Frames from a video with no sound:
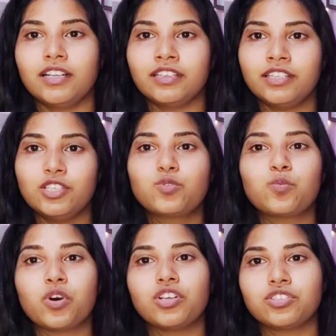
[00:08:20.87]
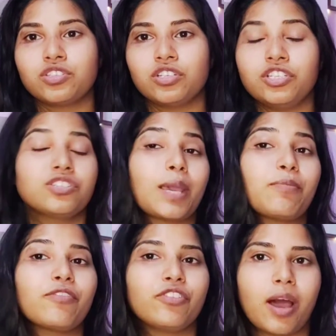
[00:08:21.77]
this
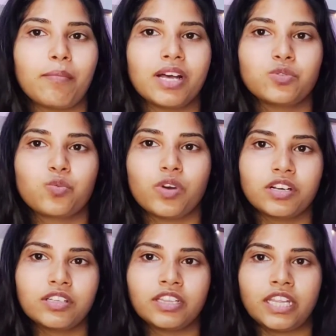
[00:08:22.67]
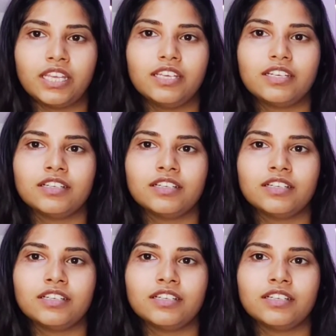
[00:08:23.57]
type of dramas were the